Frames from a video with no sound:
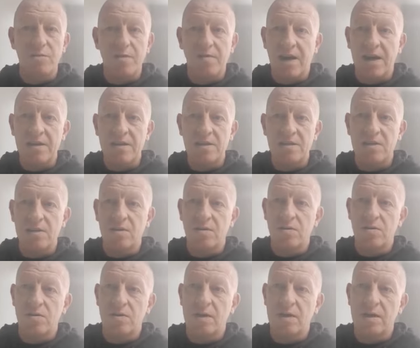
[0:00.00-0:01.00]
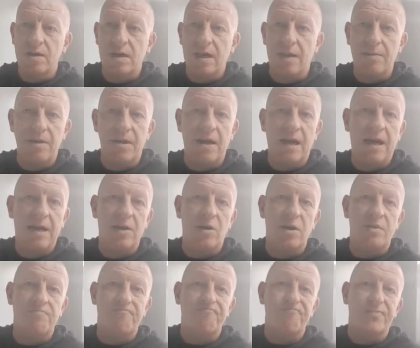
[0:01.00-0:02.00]
some advice, kept an eye
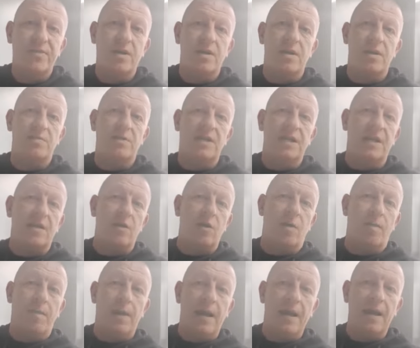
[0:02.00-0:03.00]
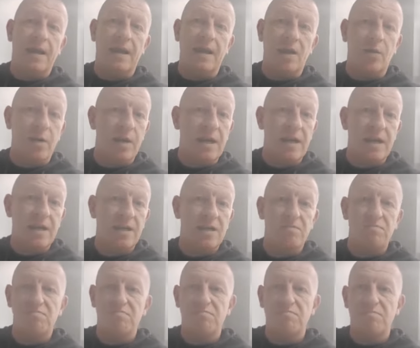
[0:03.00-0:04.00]
on it, and taking the odd painkiller when
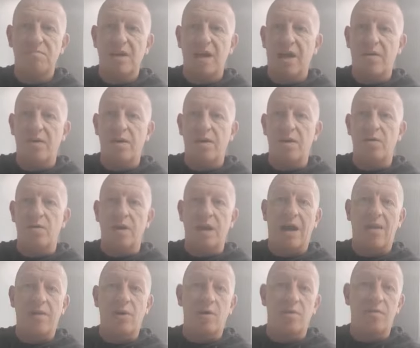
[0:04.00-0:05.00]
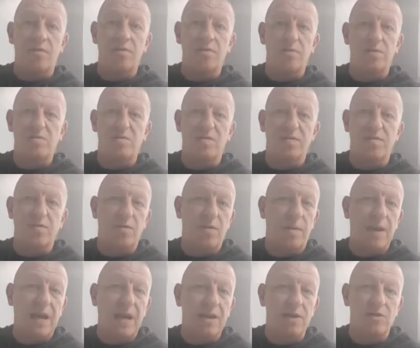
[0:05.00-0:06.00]
needed, carried on through
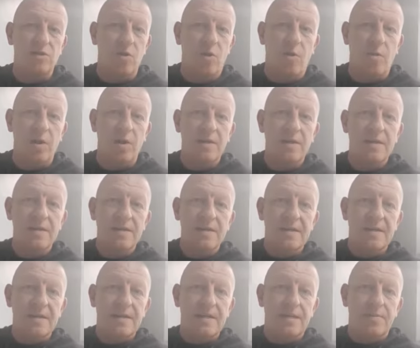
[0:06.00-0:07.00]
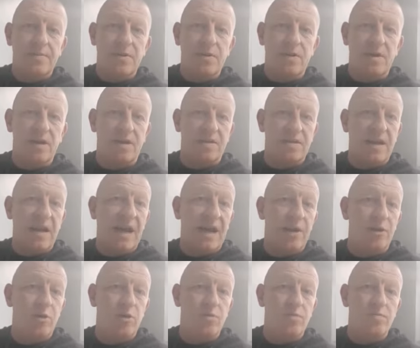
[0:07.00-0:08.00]
the pain as normal. But little did
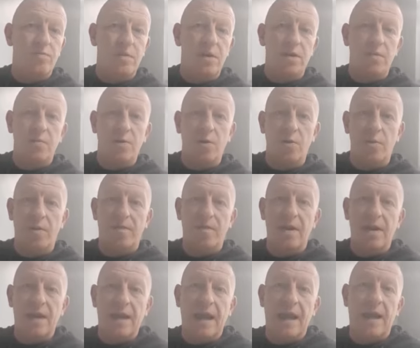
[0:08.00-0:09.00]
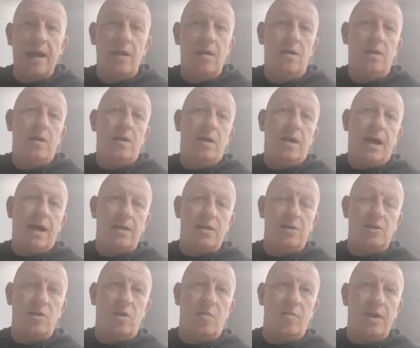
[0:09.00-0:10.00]
I know, within a year, I had to
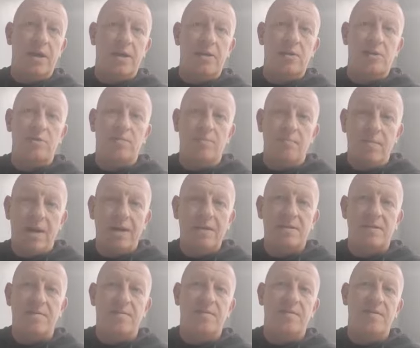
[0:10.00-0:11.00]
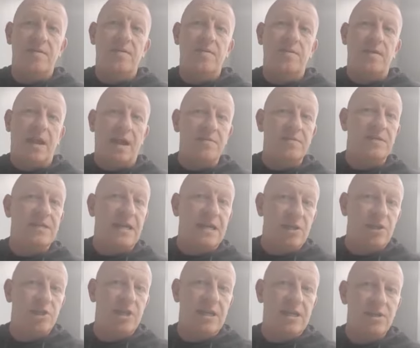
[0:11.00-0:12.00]
start making some massive
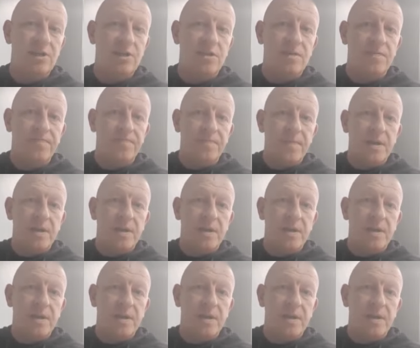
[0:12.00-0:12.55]
lifestyle changes.